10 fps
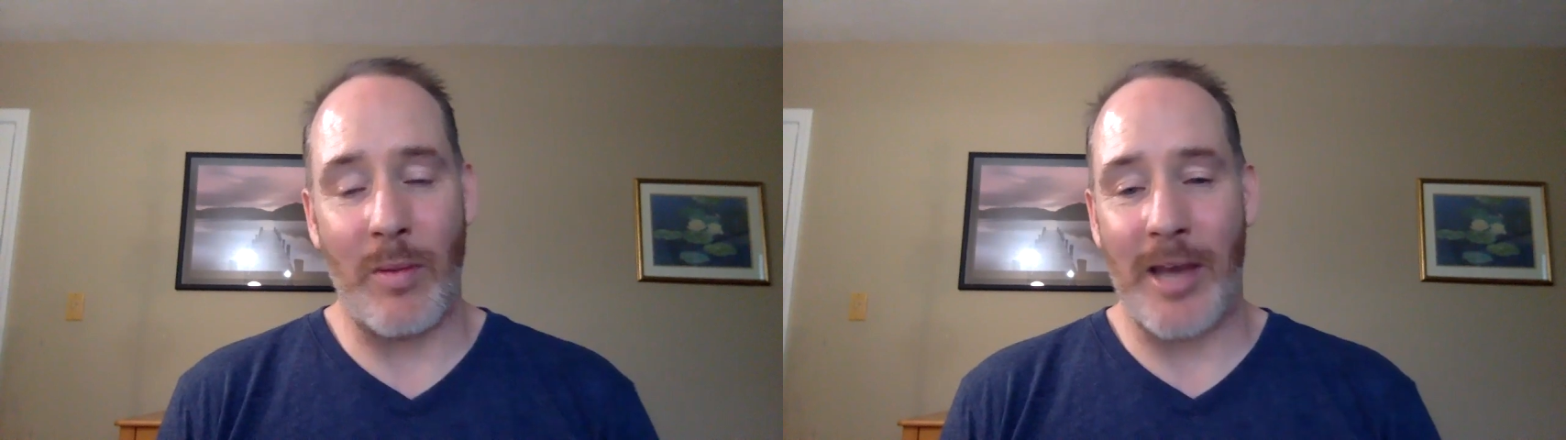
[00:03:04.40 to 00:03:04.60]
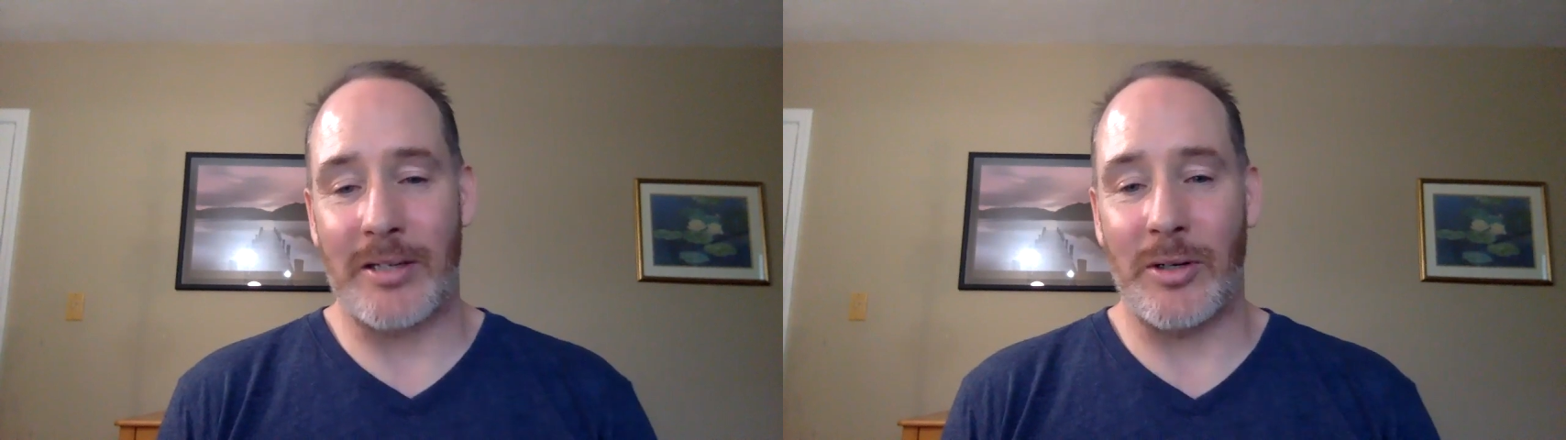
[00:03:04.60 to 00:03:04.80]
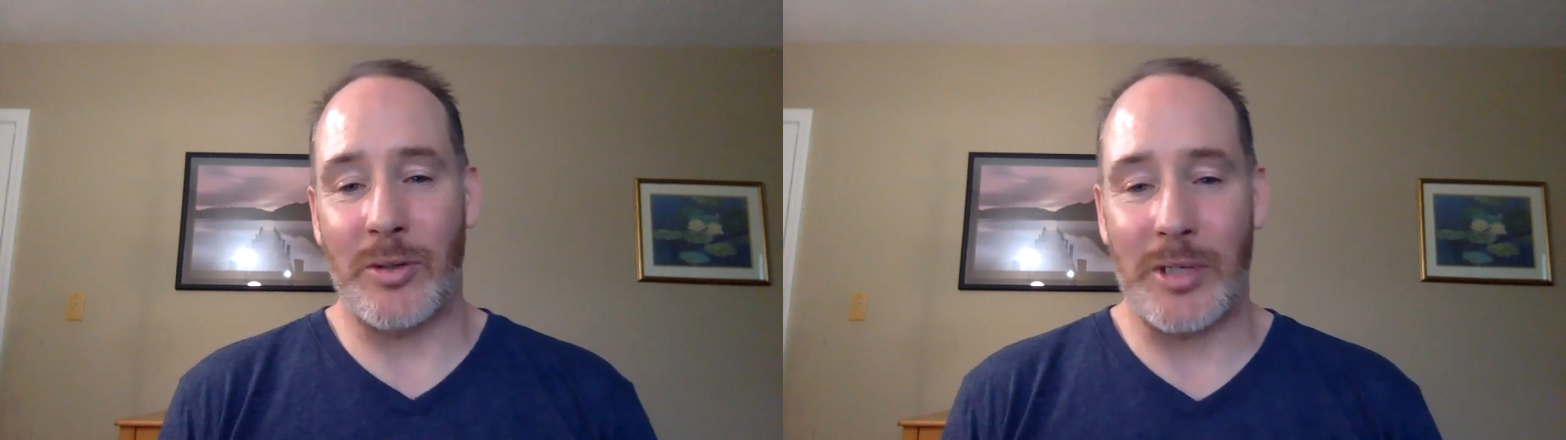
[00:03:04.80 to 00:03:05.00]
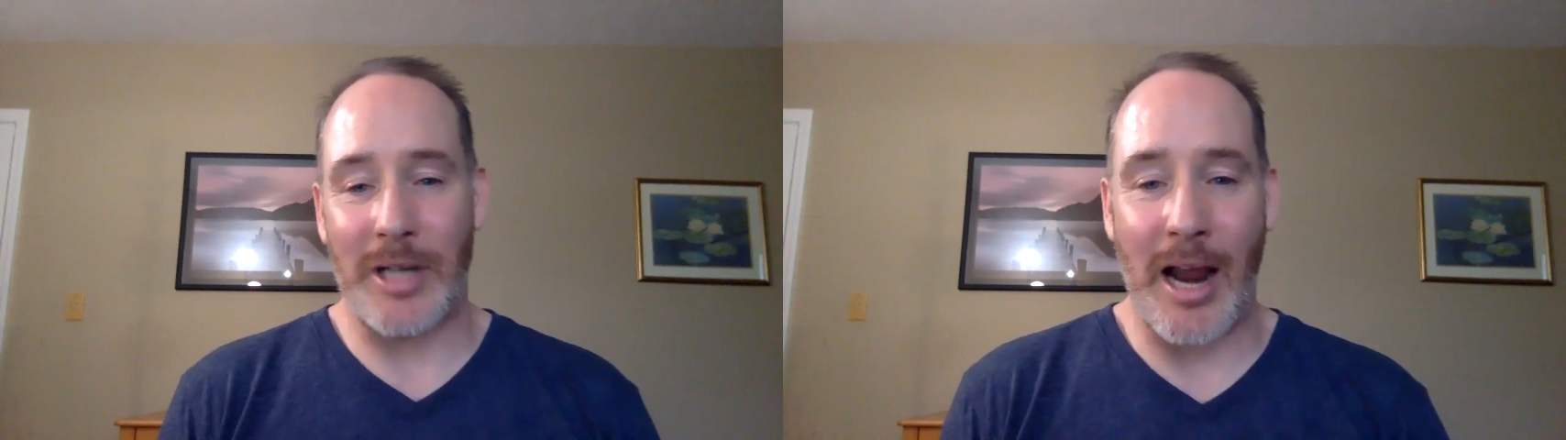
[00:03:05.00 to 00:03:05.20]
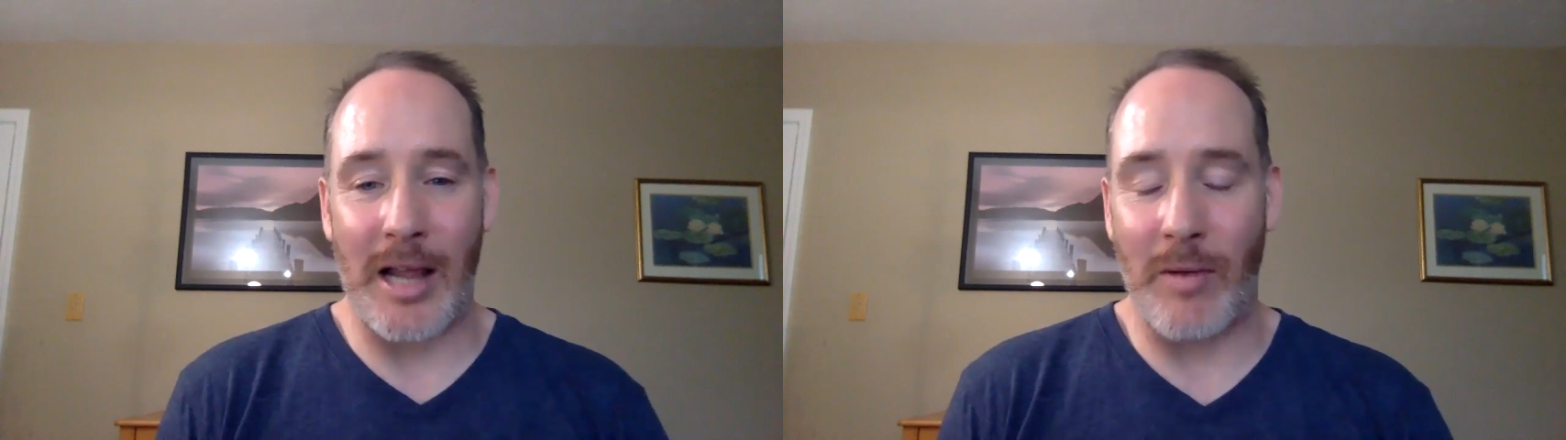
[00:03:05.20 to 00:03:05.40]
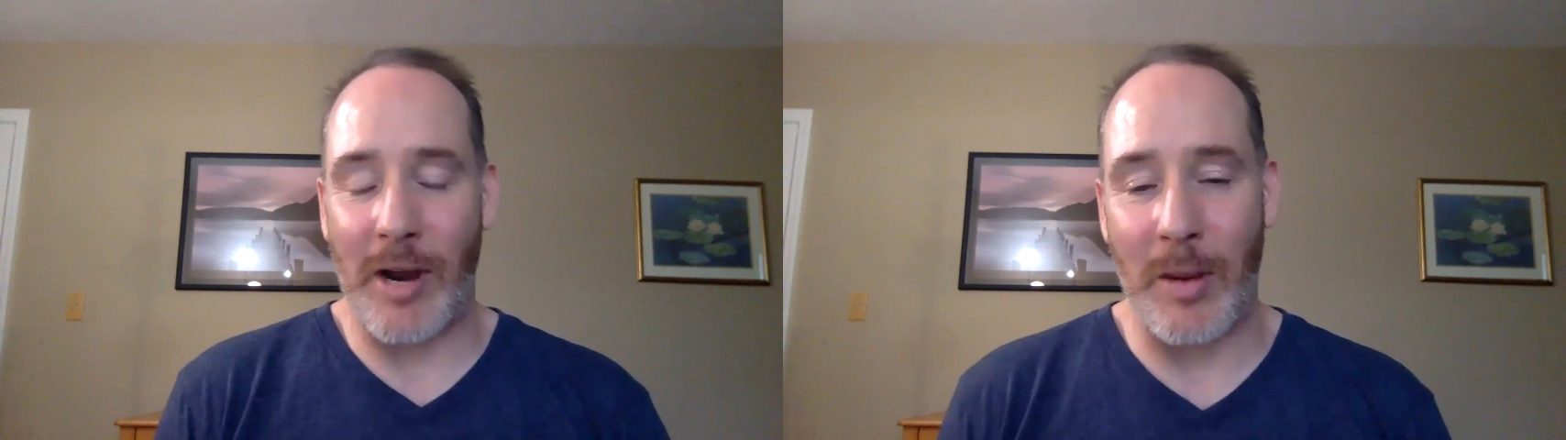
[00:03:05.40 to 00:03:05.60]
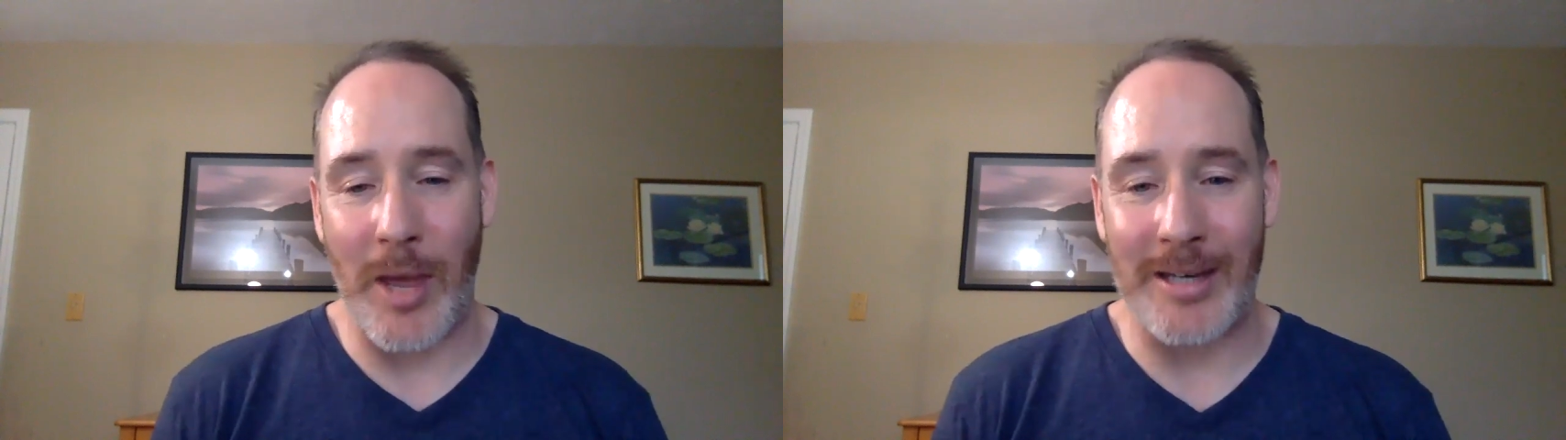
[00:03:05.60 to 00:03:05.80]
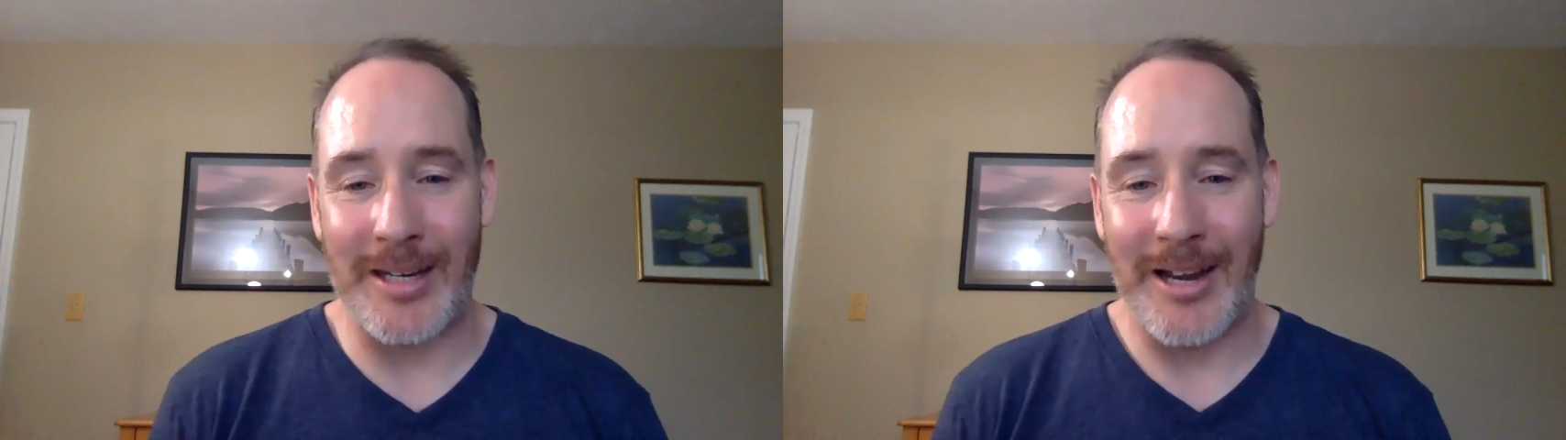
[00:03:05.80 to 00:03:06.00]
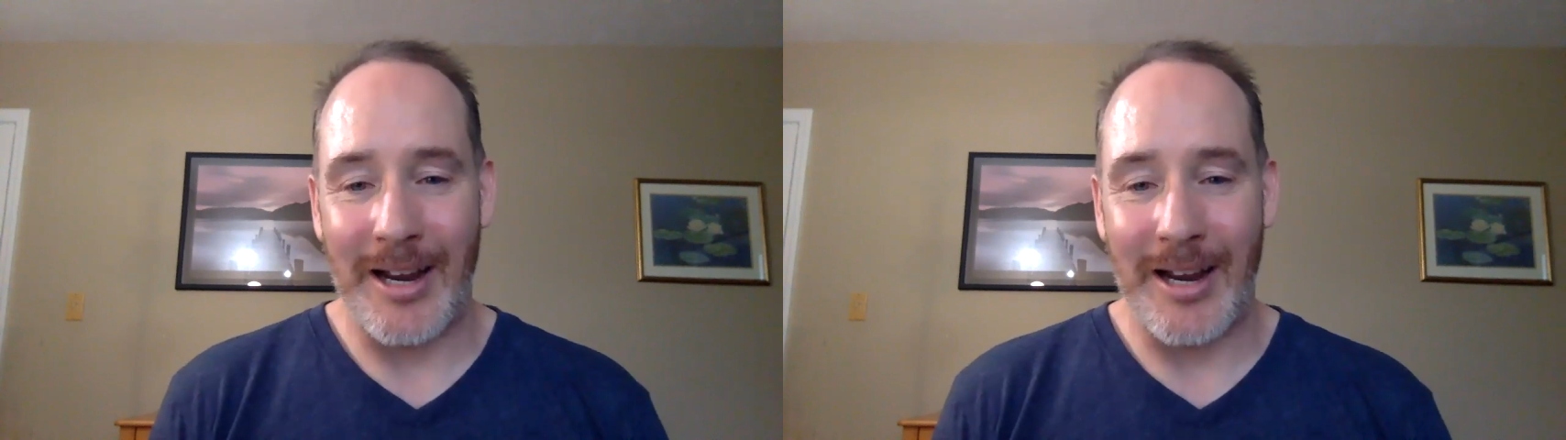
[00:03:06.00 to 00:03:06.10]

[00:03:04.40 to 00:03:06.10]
Masters, which I highly recommend.